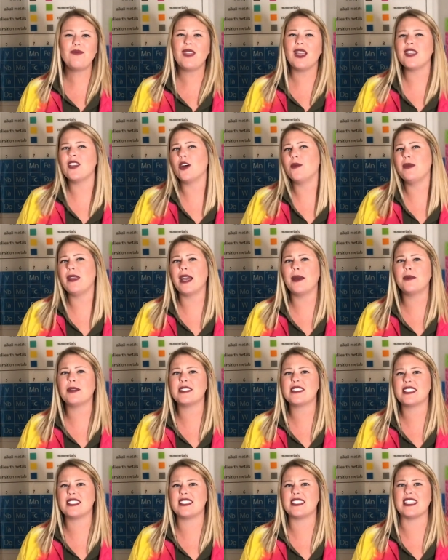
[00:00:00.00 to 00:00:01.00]
You'll be able
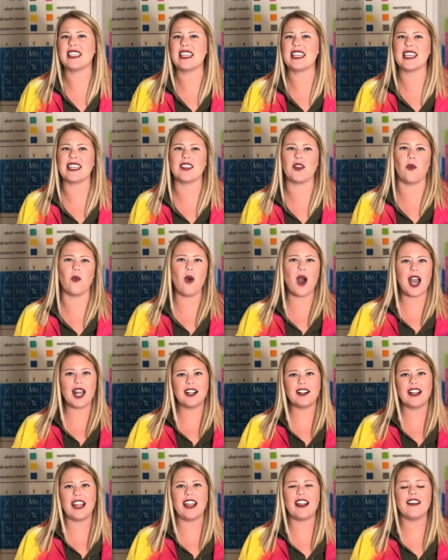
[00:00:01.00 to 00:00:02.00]
to see the
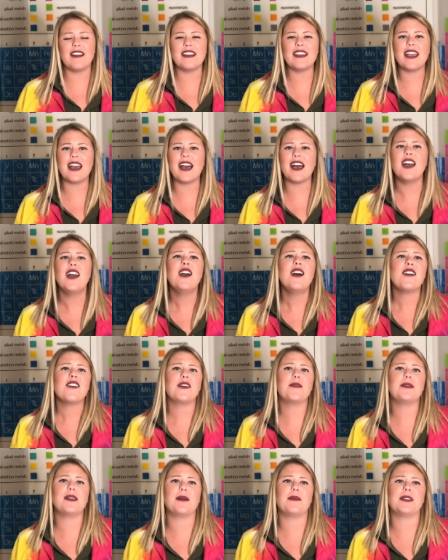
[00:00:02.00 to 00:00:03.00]
water area,
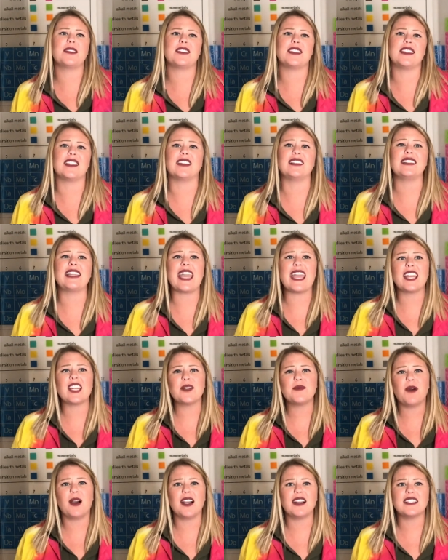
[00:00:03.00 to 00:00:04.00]
you'll be able to see the
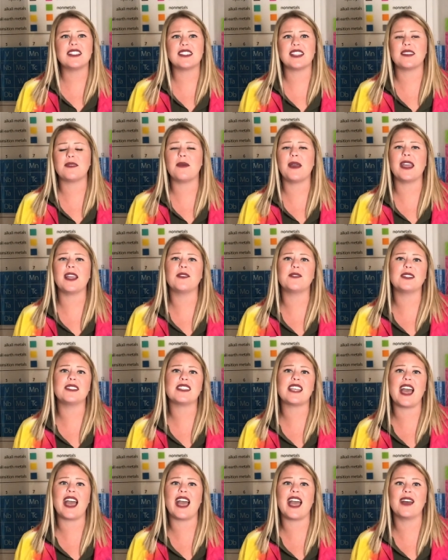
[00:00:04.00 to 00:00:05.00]
land parts that the penguins
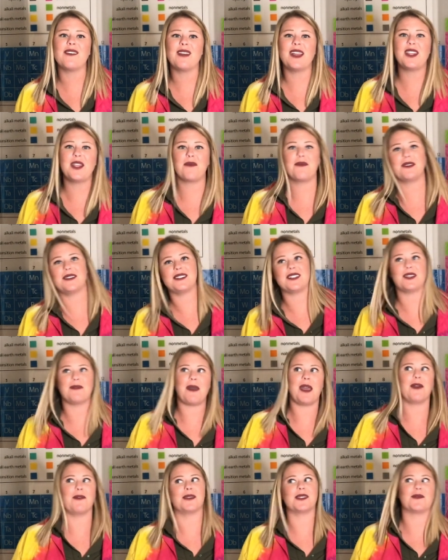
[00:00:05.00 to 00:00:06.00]
have, and you'll be able to see the
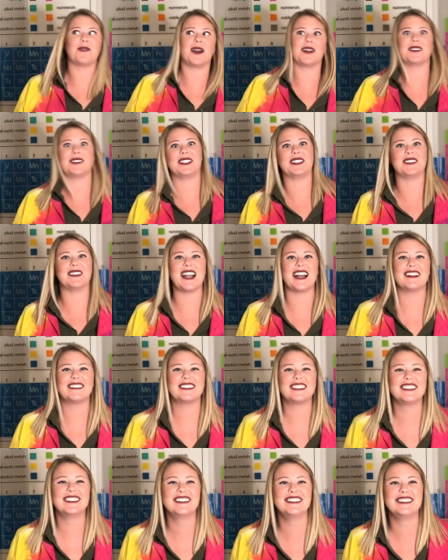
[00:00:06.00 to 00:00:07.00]
penguins waddling
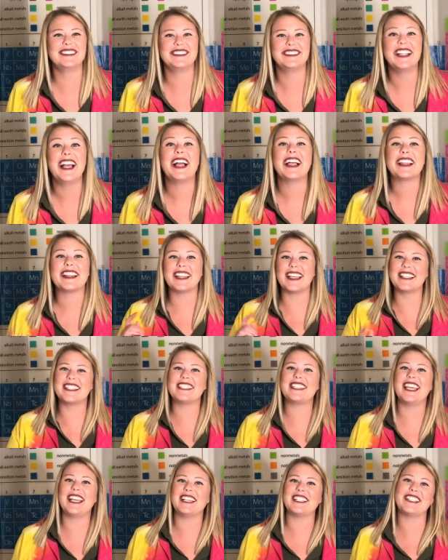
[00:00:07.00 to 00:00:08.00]
around.
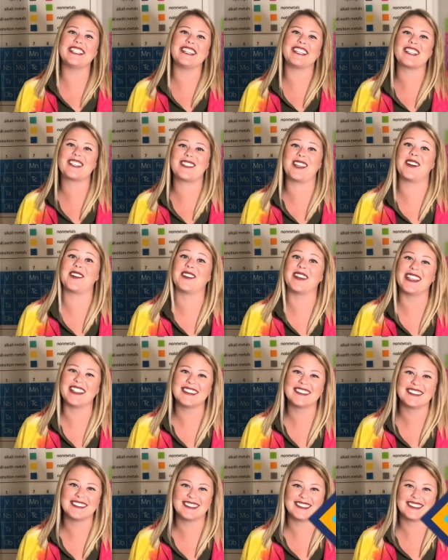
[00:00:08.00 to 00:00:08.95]
Let's take a look, shall we?